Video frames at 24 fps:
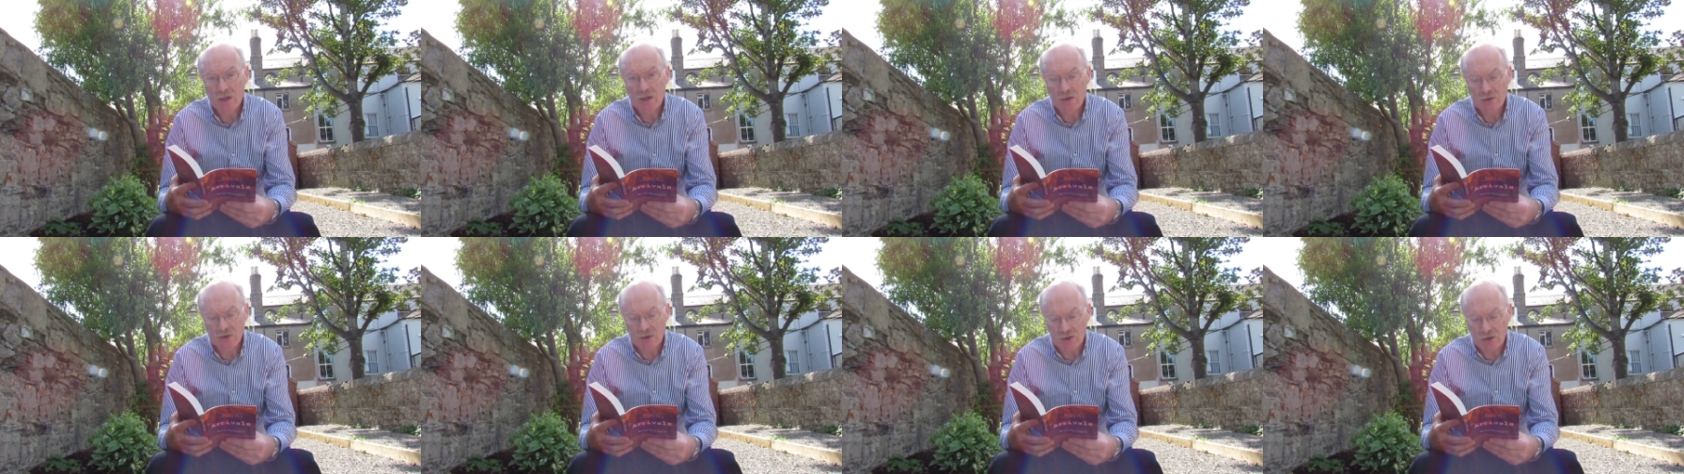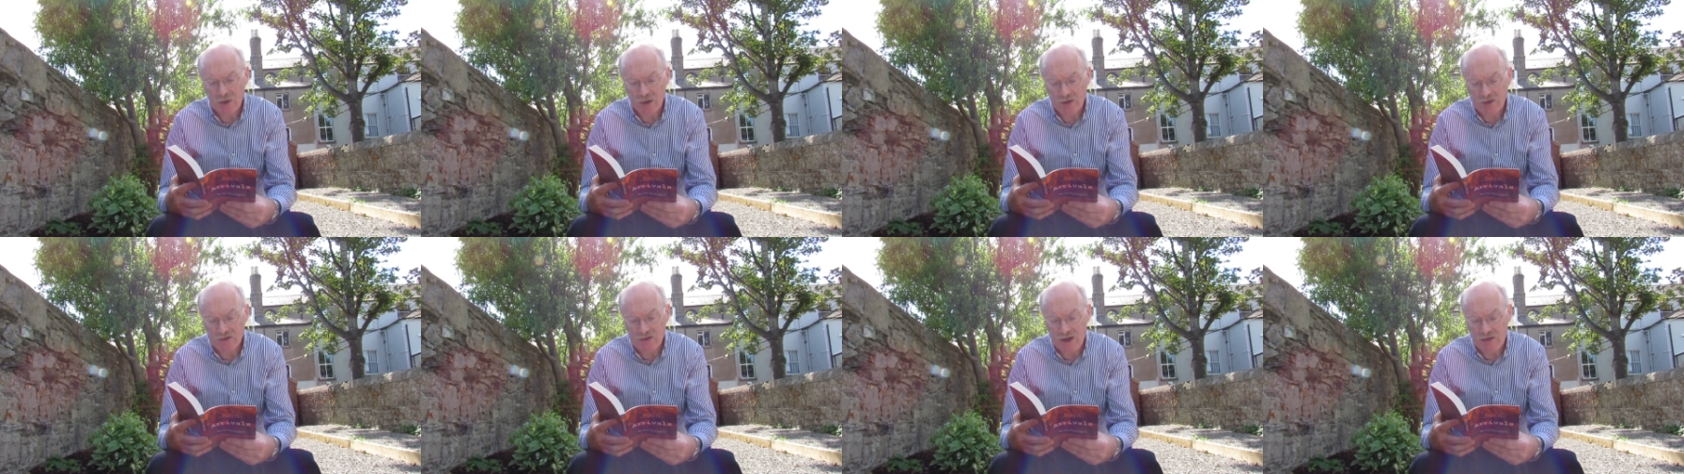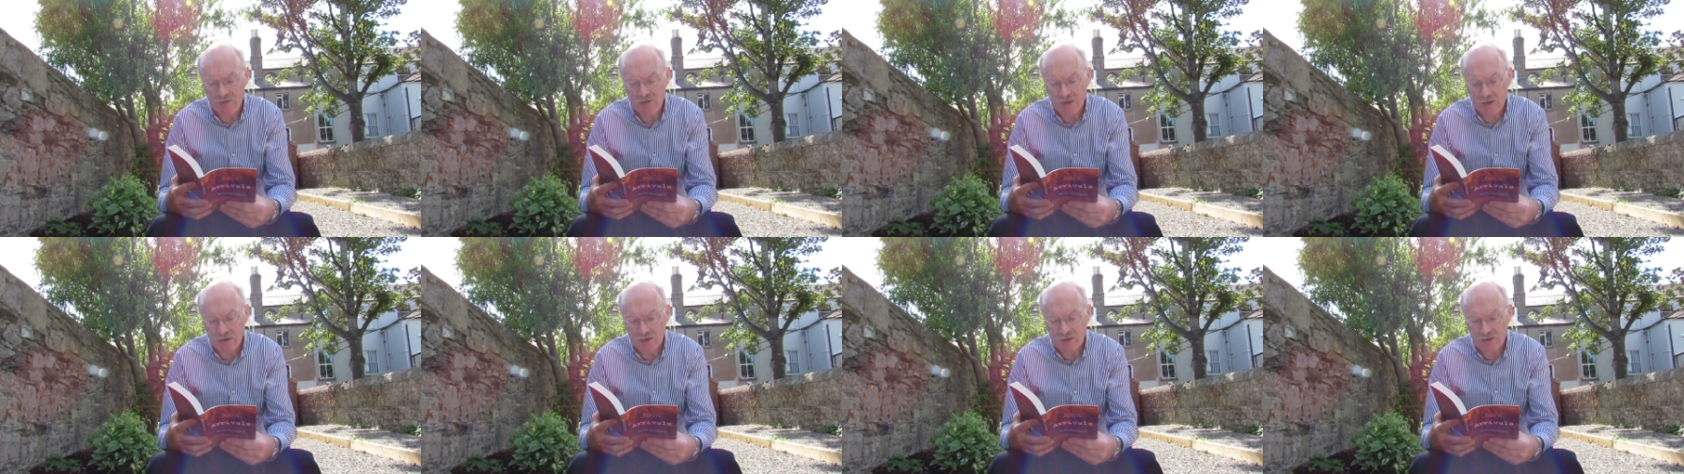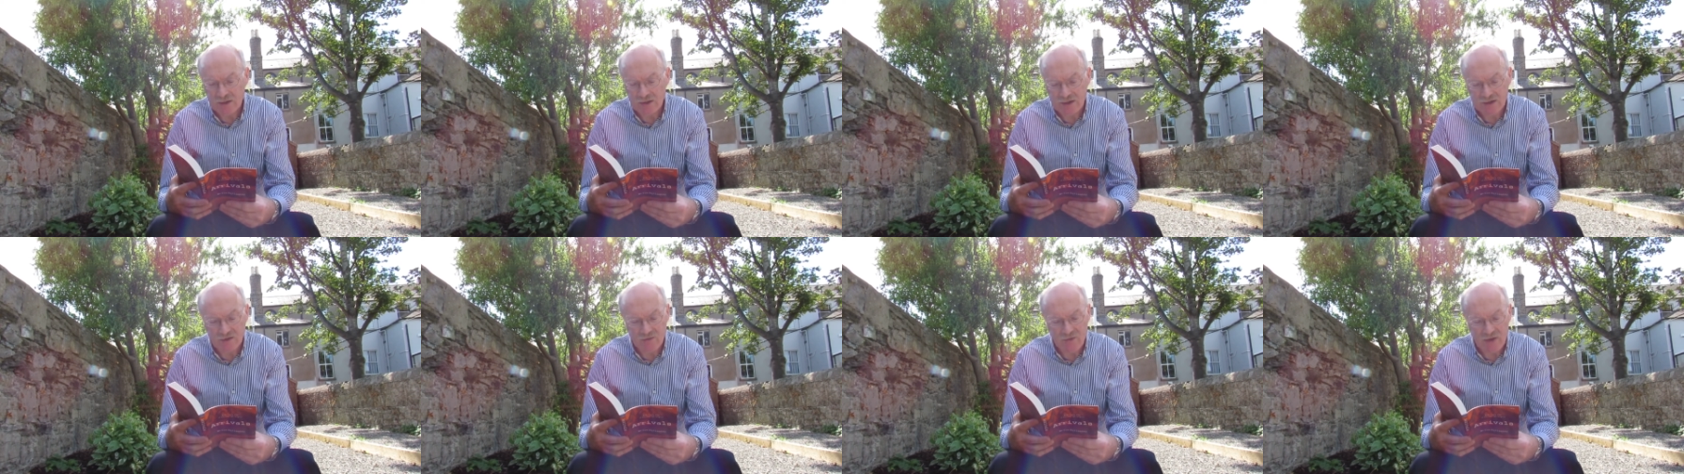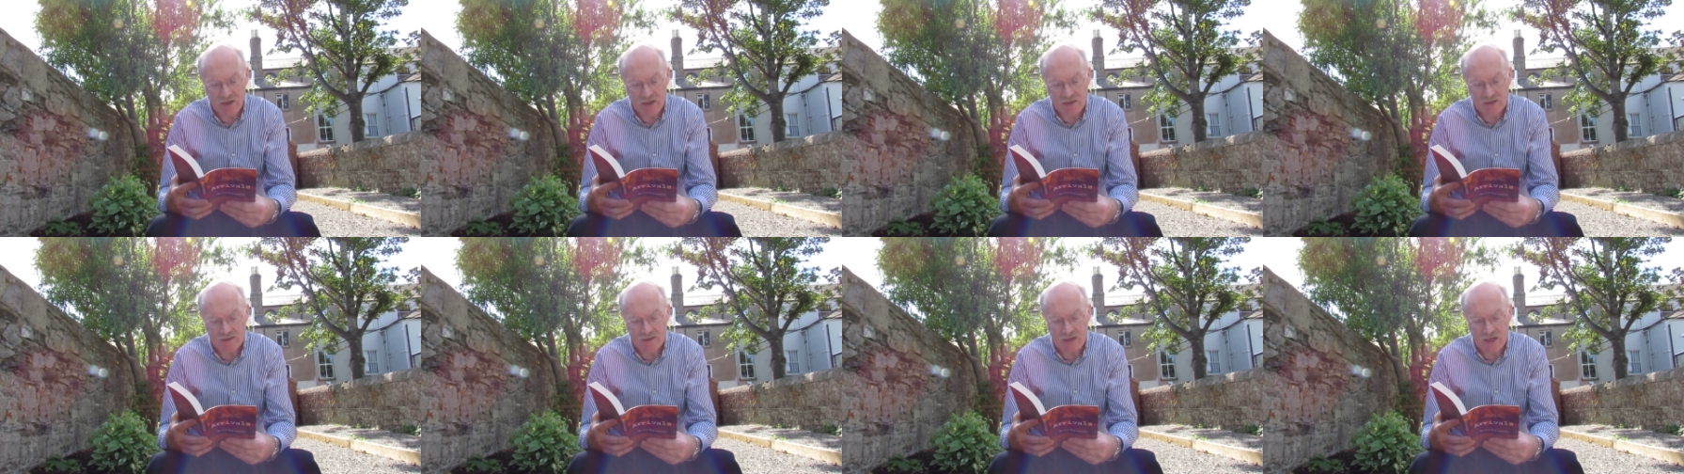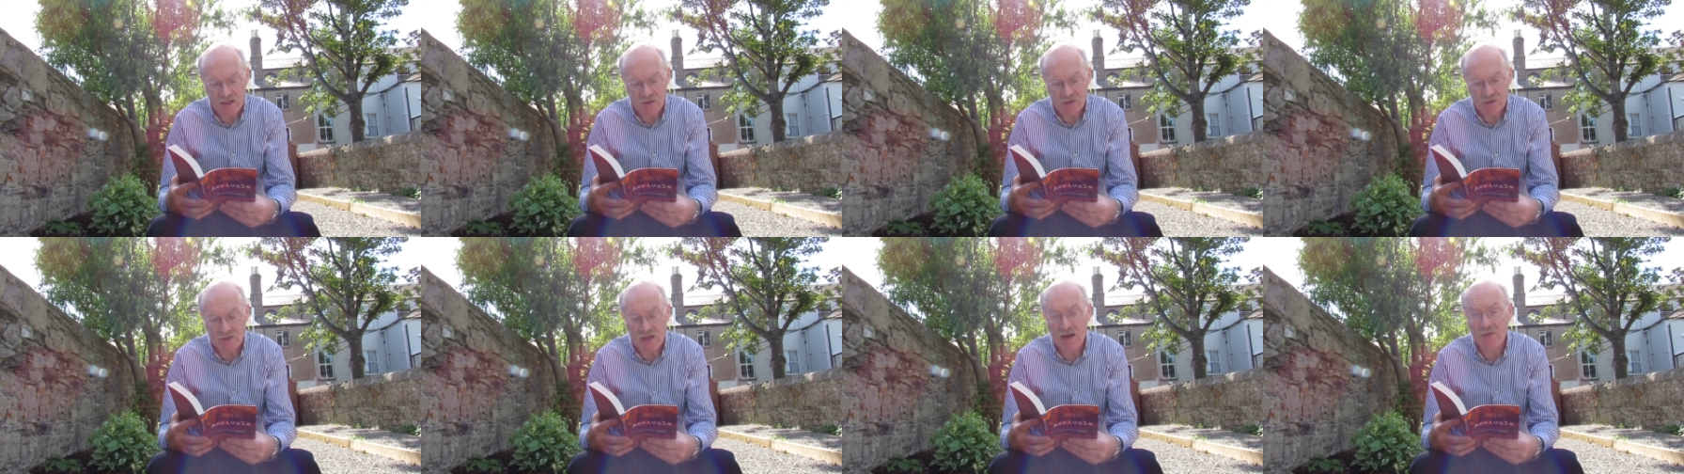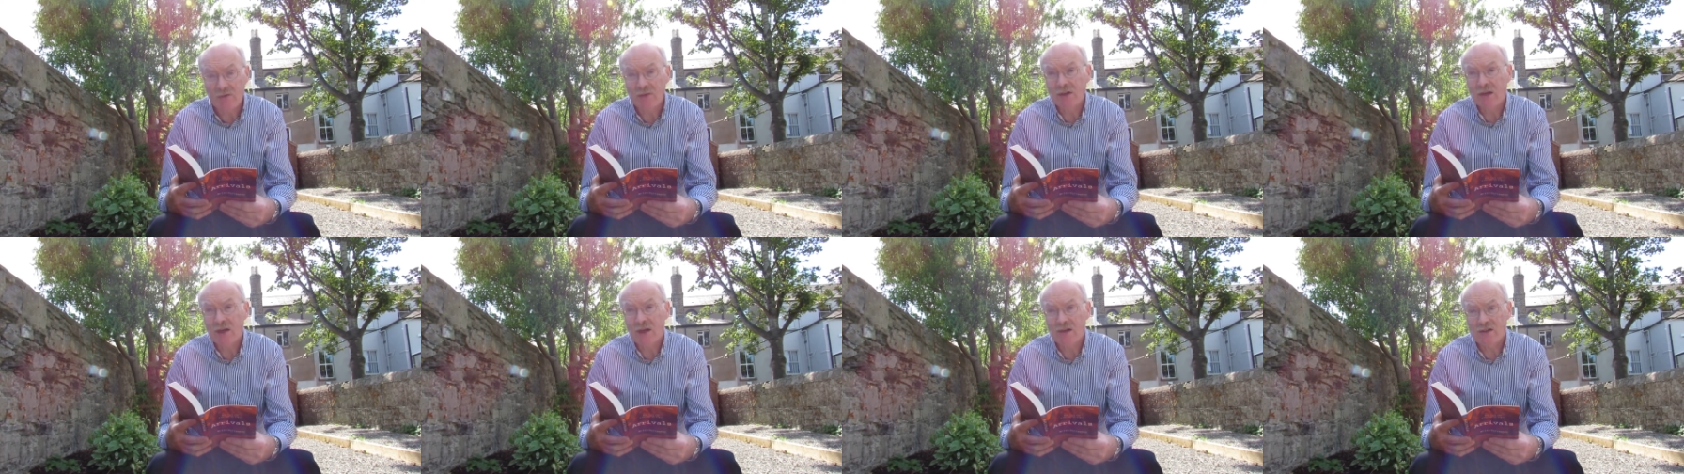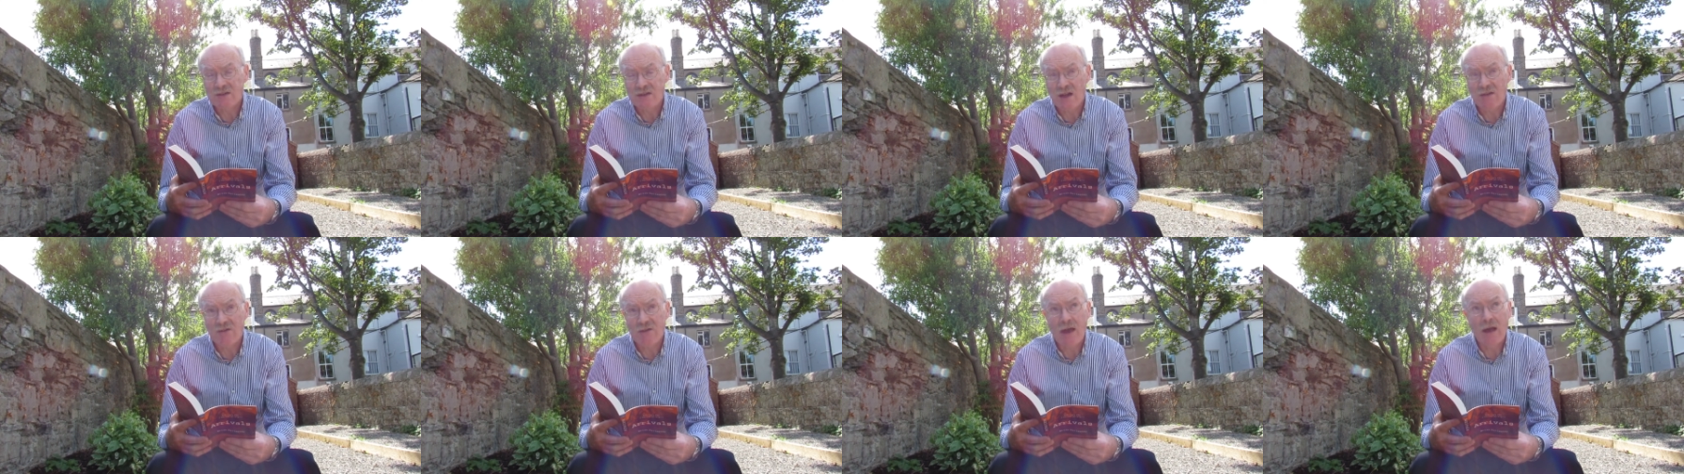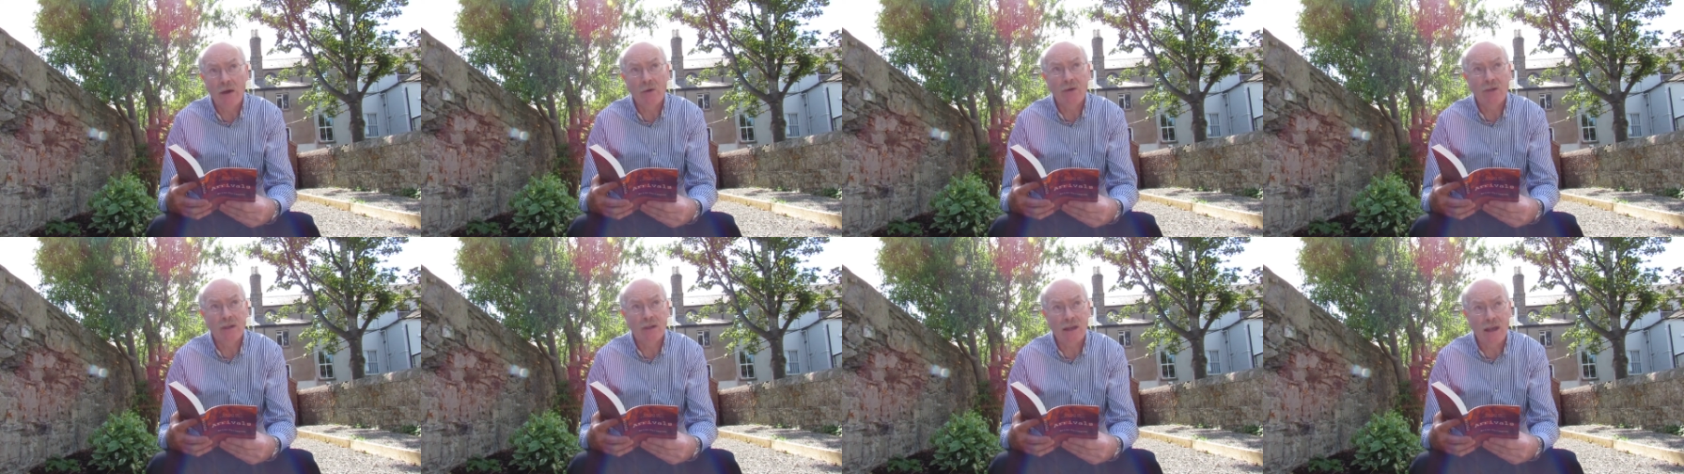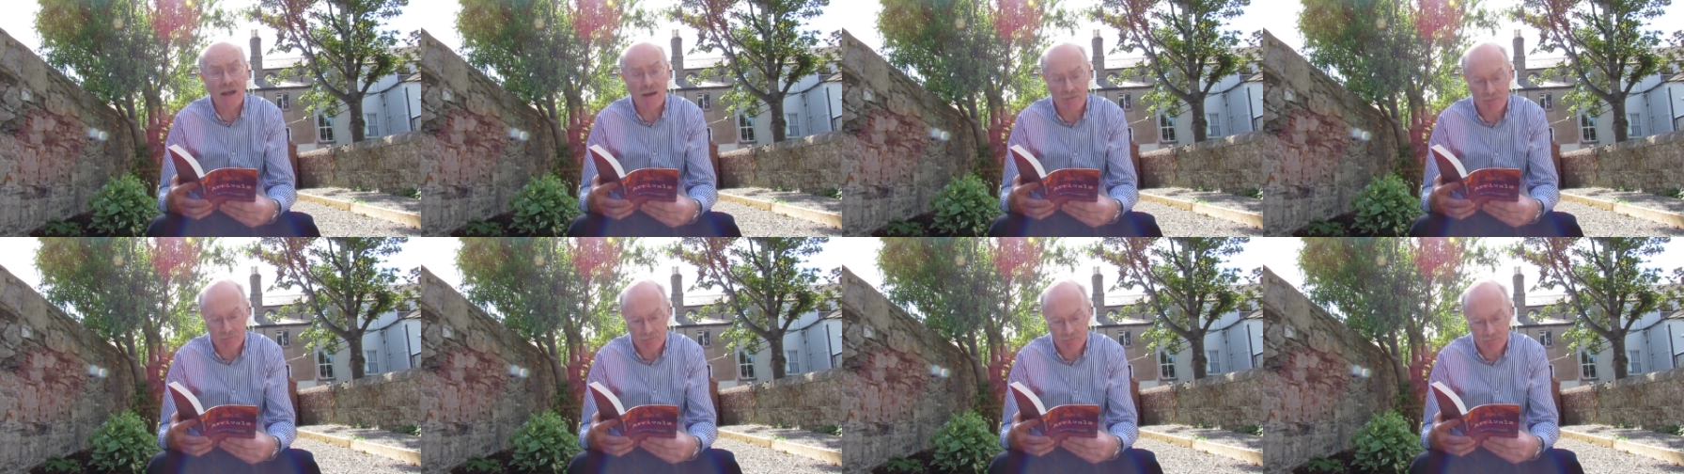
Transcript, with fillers: She'd got herself into this fix and she'd have to get herself out again.